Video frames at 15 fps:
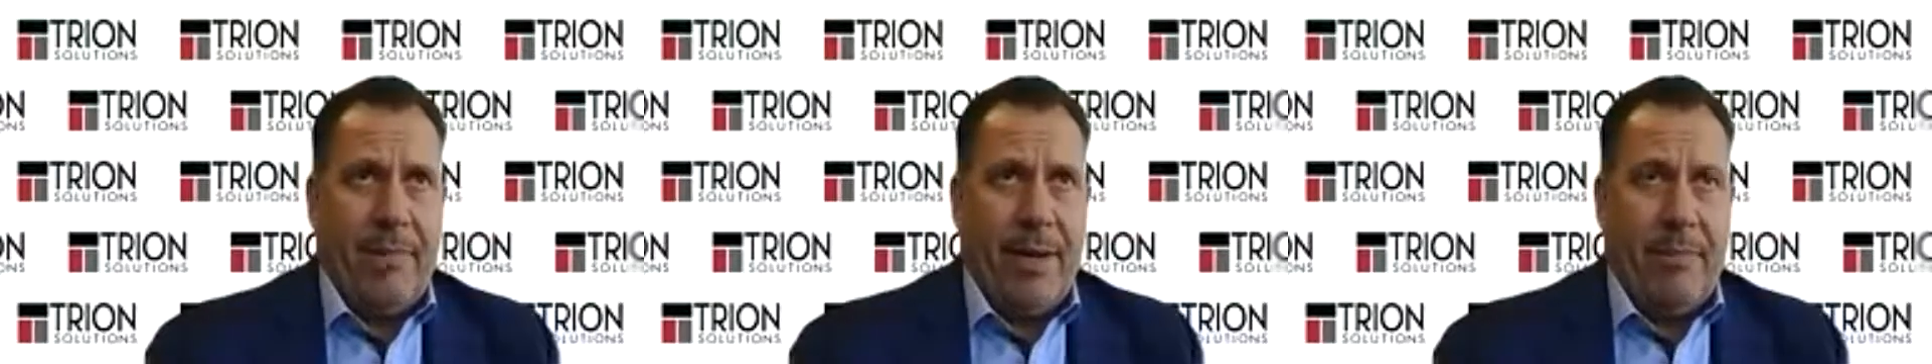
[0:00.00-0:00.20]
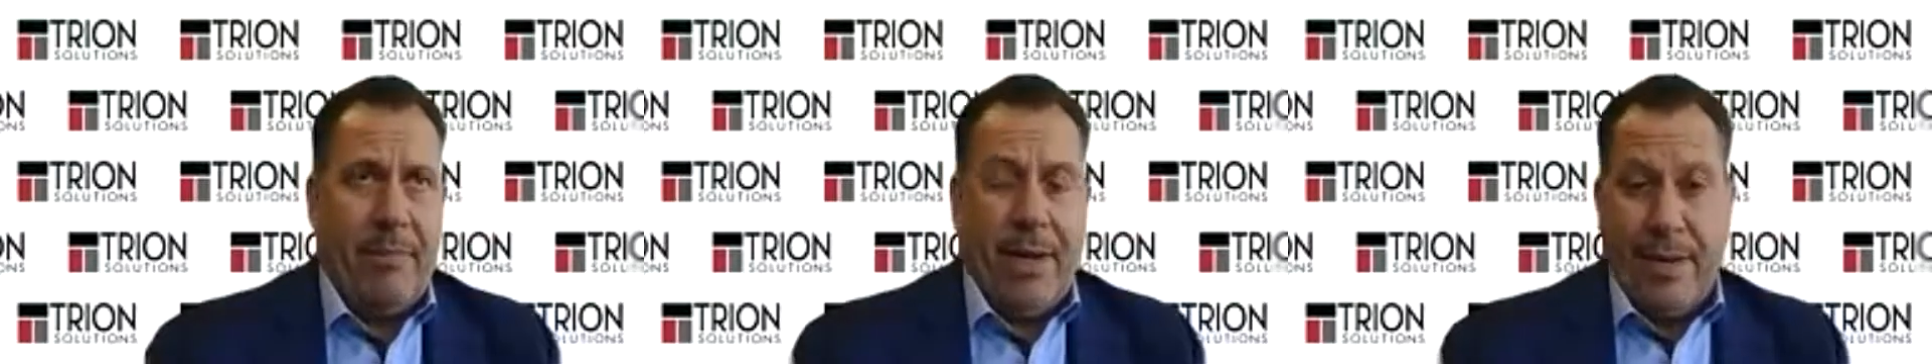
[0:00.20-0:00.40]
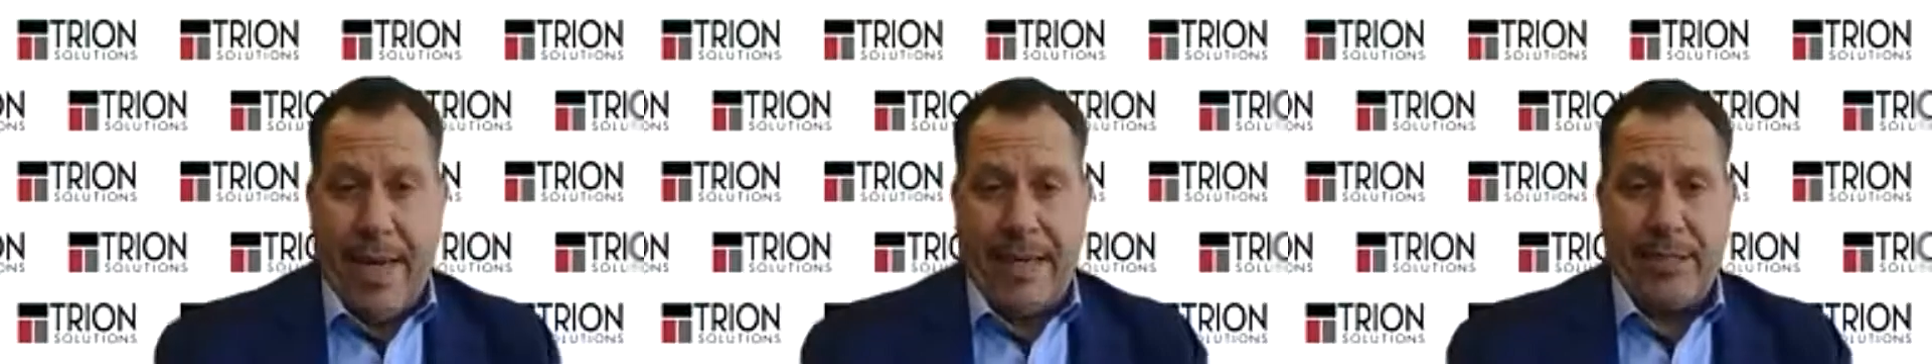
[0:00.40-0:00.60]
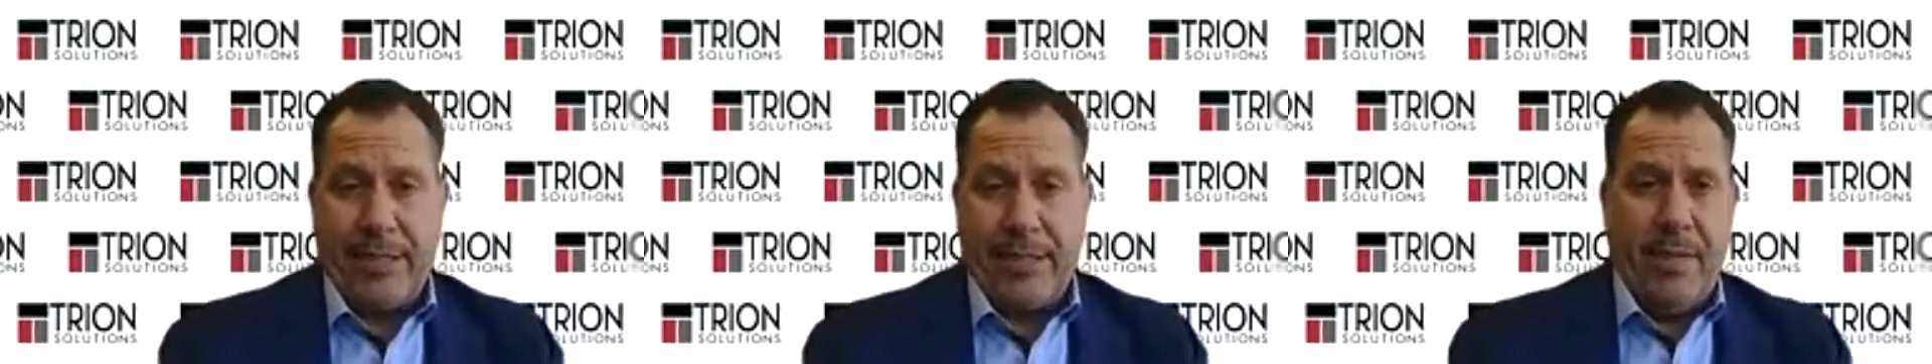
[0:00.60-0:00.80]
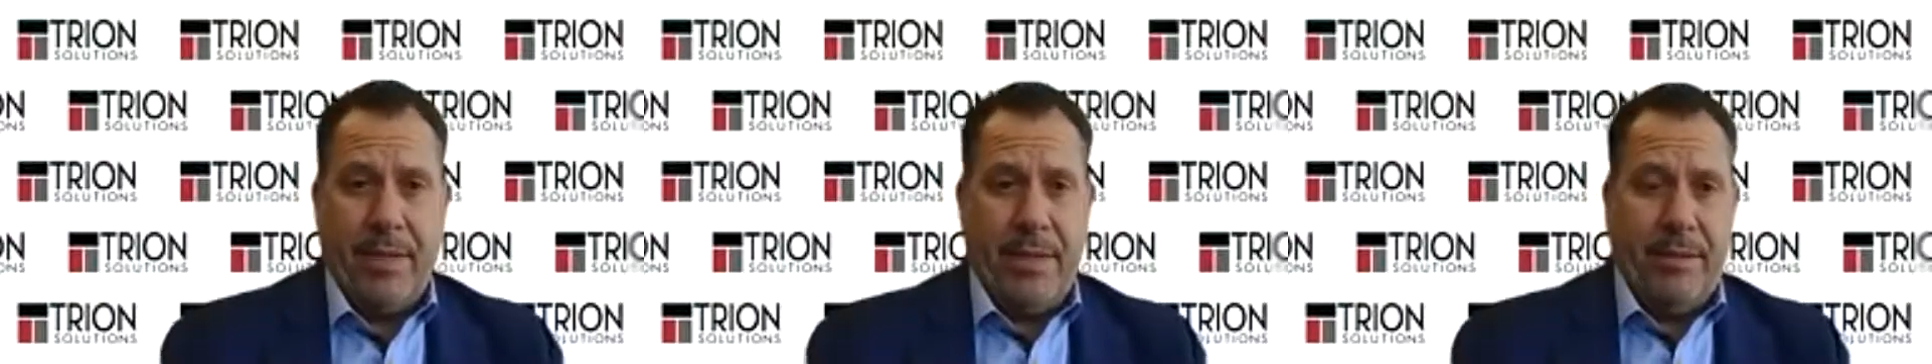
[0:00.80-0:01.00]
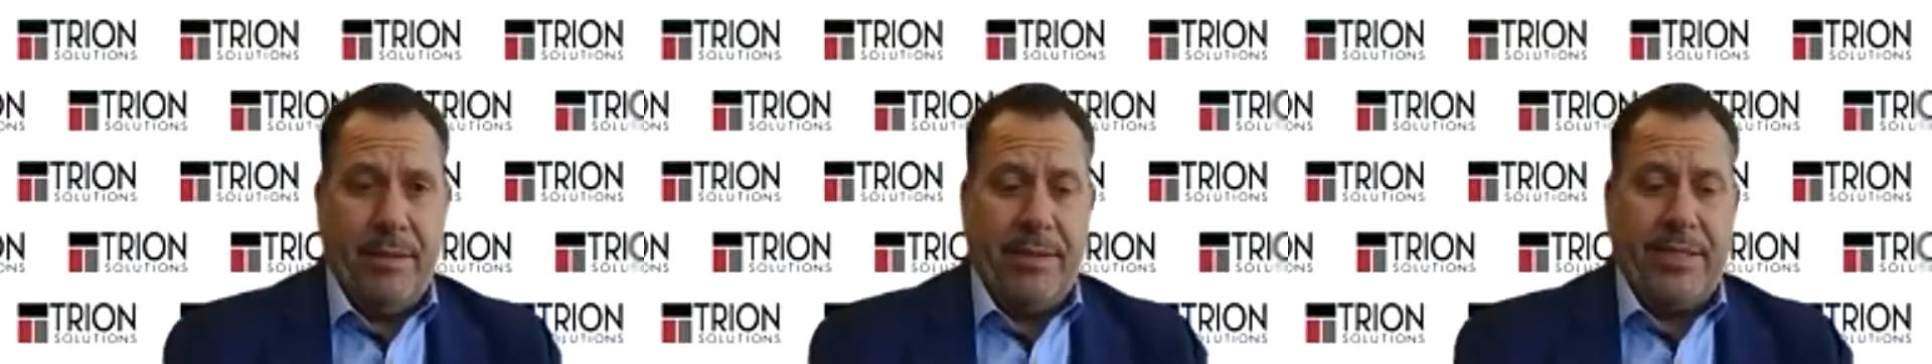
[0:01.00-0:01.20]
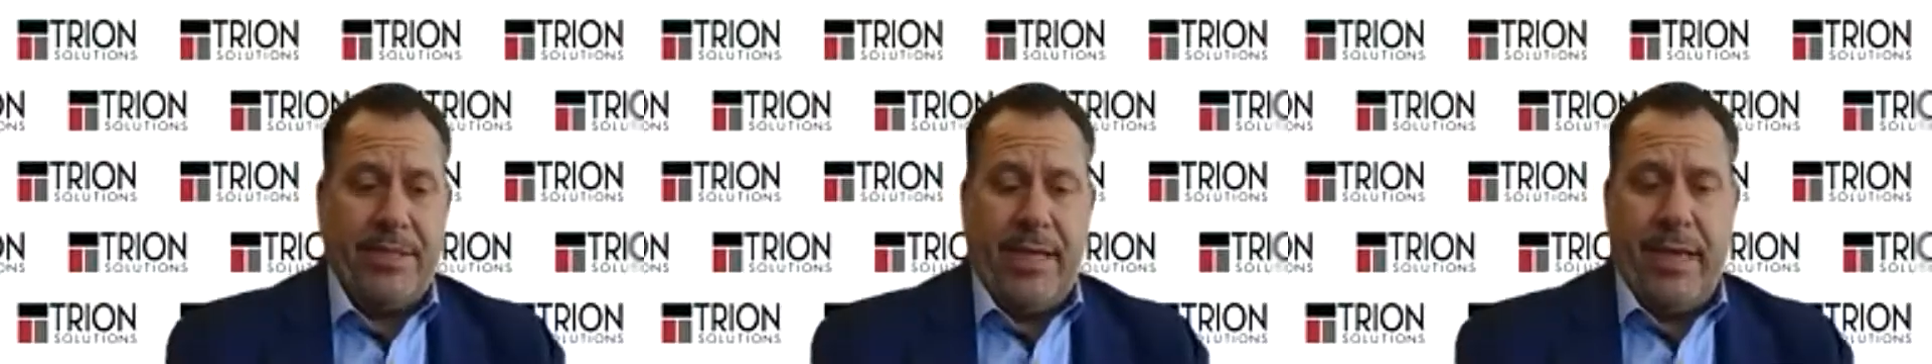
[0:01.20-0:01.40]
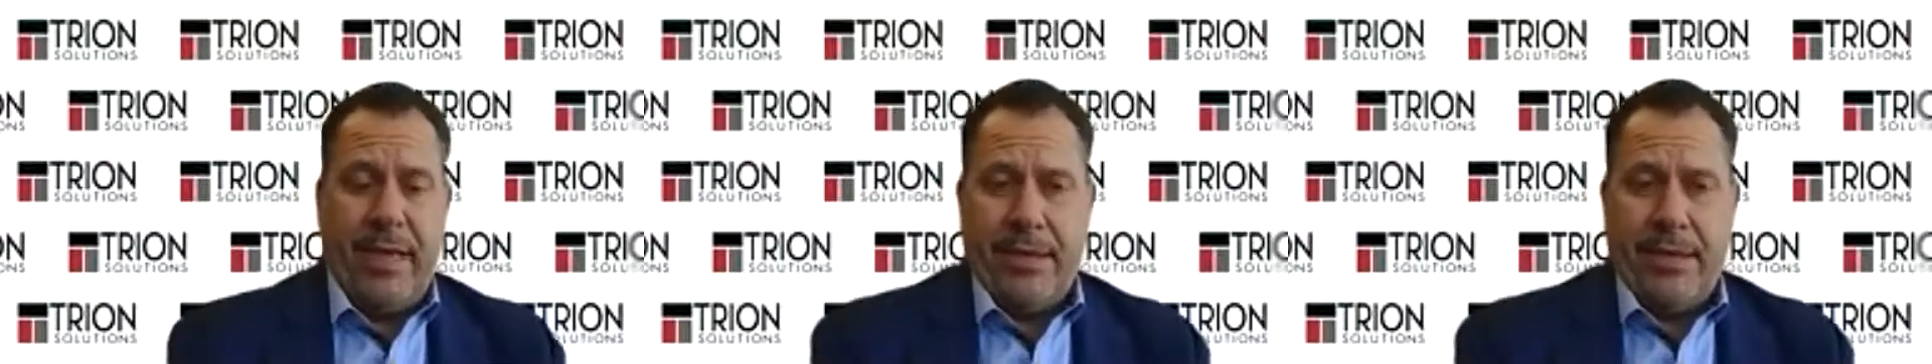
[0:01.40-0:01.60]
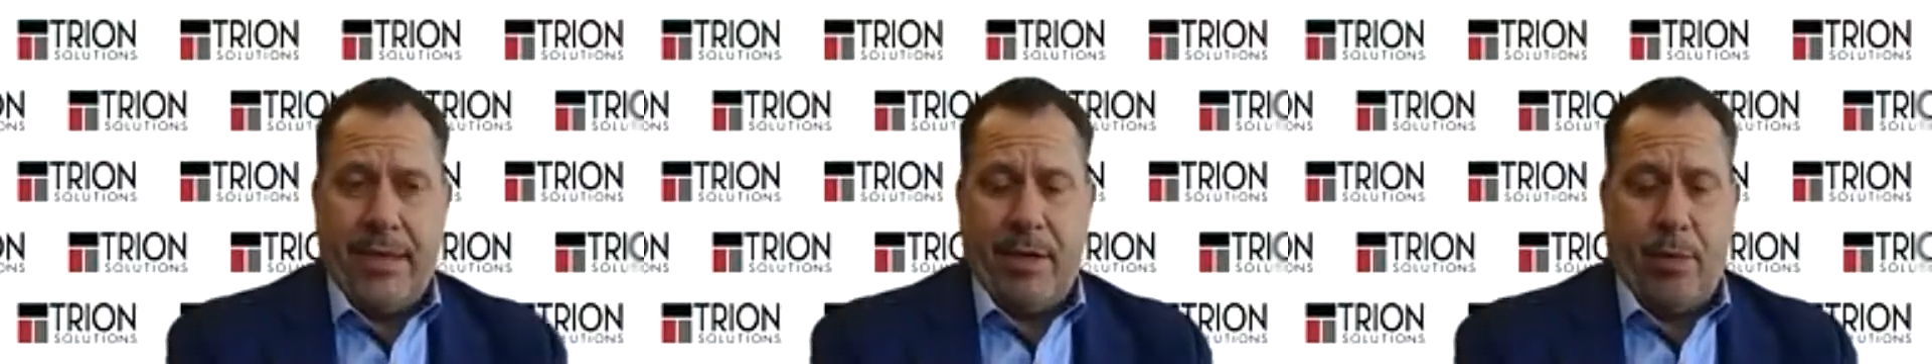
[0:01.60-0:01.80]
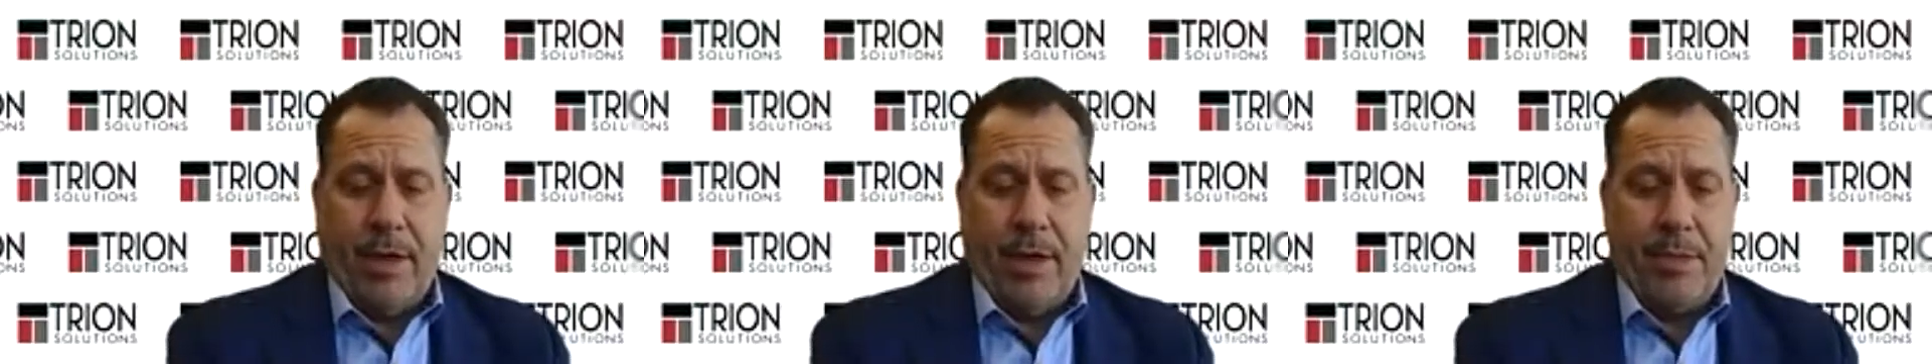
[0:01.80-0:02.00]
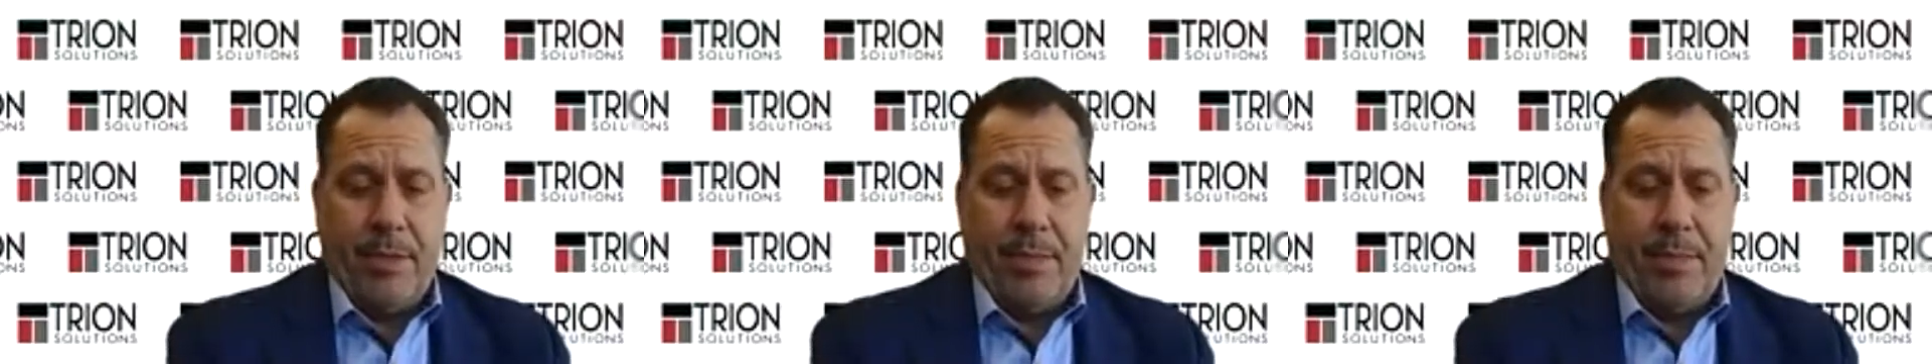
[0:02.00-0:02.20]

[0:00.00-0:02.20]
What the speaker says: maybe ask them the CDC questions,